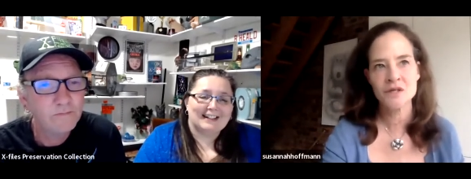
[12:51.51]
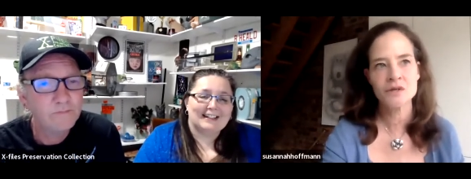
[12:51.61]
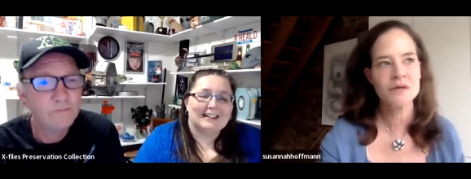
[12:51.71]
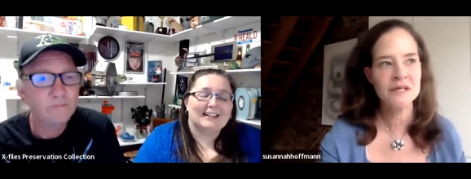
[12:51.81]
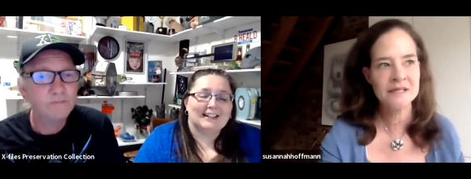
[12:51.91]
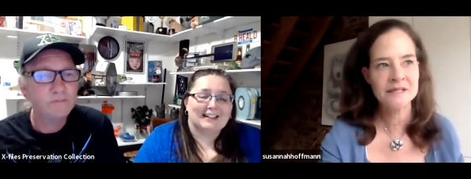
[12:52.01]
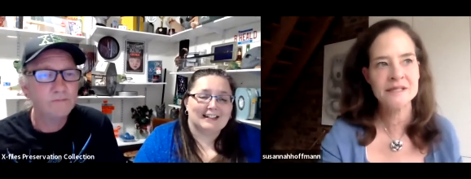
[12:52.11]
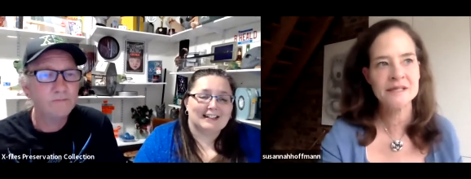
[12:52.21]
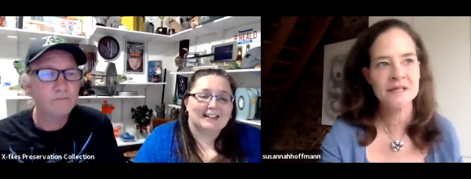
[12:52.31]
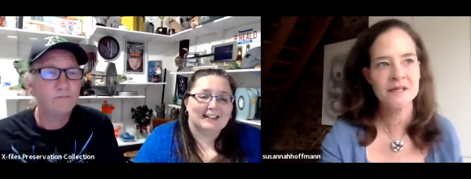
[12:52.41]
Speaker 1: You didn't
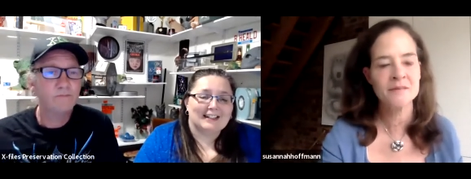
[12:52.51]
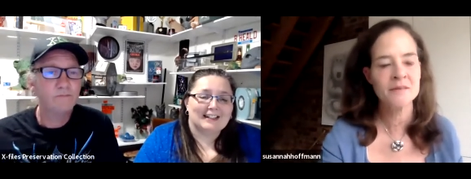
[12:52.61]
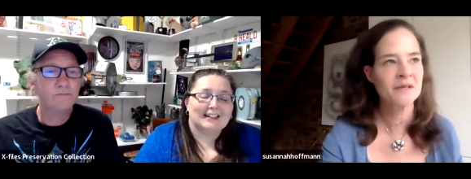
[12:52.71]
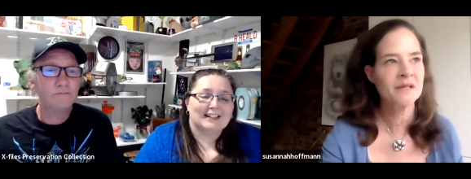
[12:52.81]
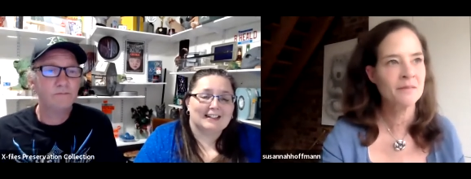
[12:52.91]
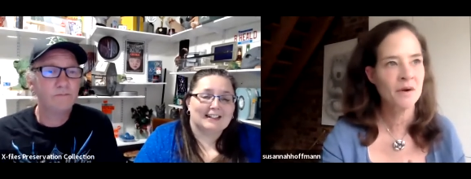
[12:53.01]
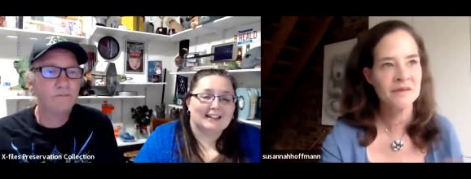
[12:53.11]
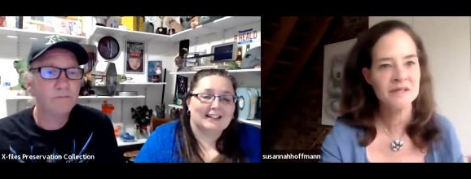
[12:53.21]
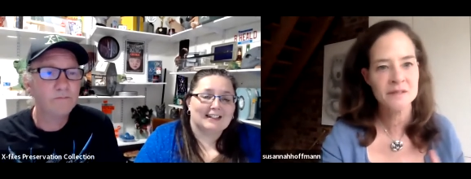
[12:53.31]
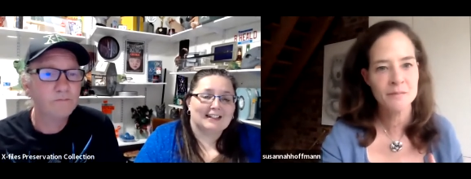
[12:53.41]
see him. I mean, they
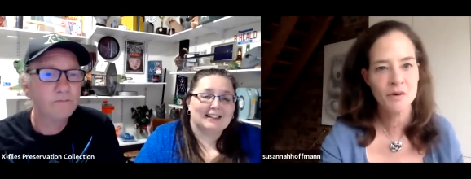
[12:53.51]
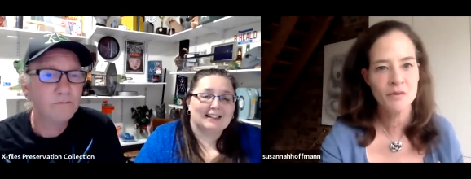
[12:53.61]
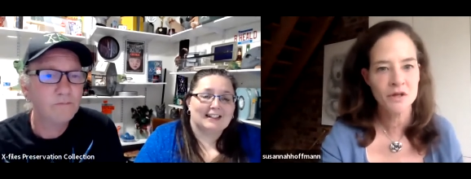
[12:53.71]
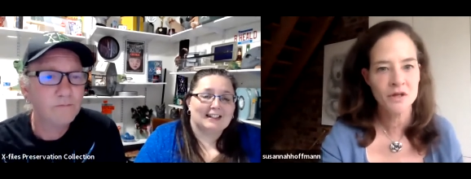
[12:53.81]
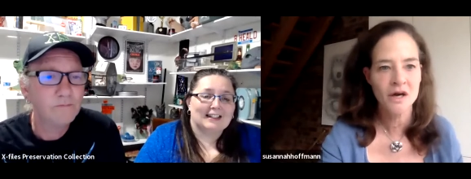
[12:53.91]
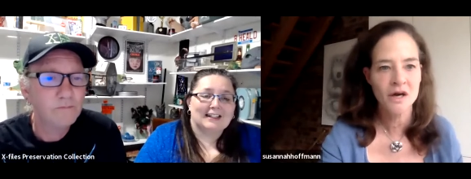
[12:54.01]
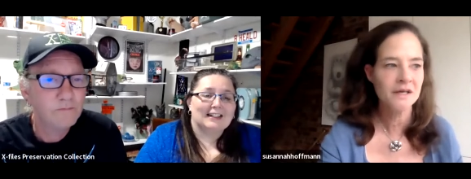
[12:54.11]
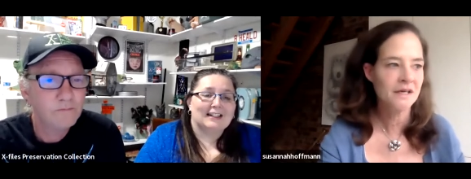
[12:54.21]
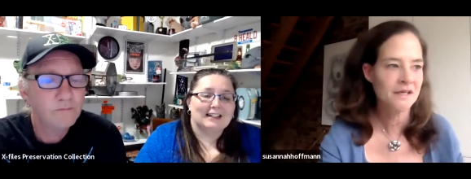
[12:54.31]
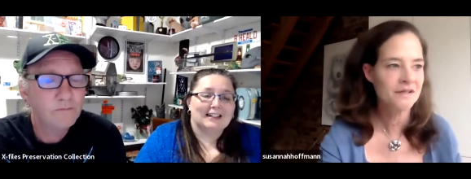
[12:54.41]
probably spoke a lot
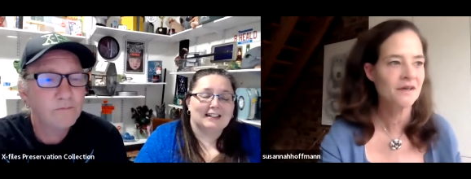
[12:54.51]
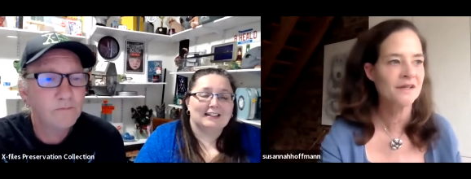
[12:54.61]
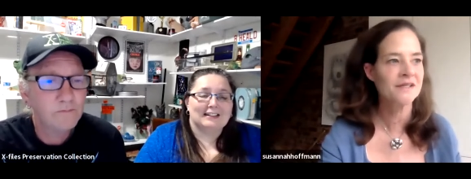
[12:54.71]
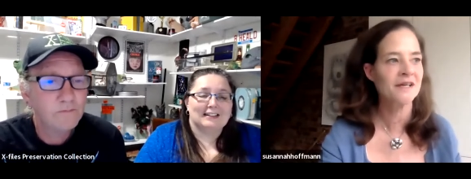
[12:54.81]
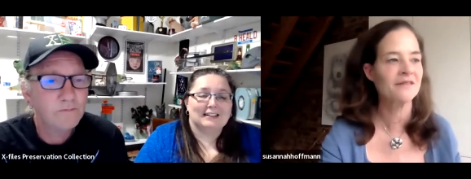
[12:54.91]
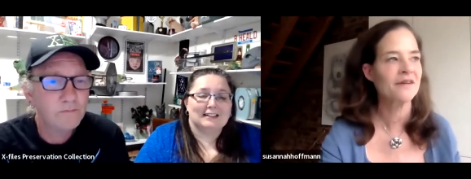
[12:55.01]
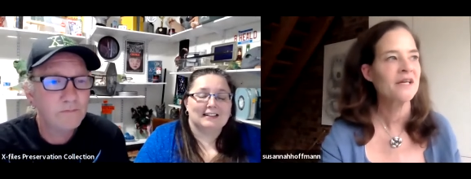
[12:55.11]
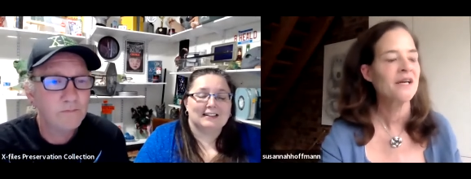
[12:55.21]
and he saw stuff,